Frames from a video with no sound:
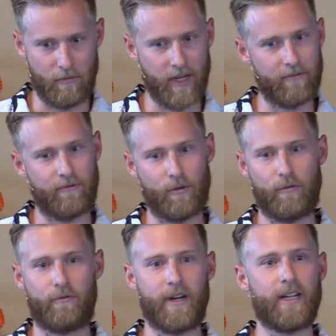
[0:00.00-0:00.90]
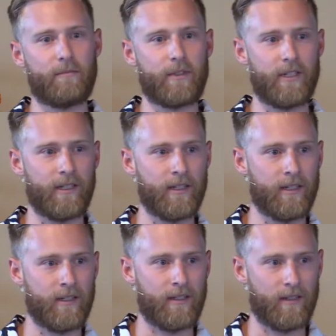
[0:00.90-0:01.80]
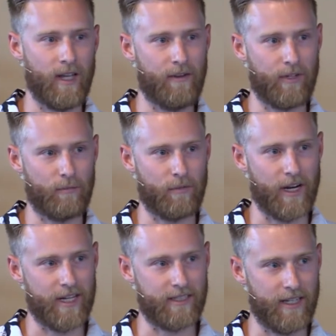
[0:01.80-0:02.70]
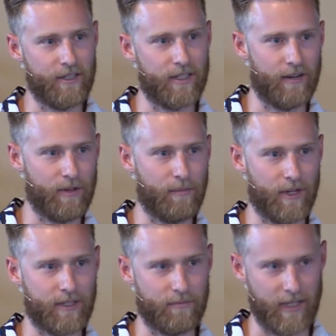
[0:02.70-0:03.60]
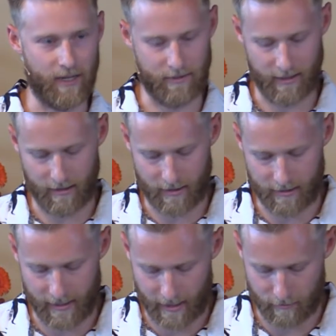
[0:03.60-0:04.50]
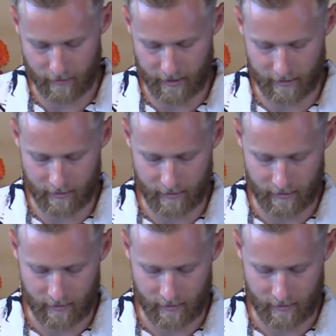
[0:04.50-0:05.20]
We have full freedom to love and embrace each and every person we come into contact with. And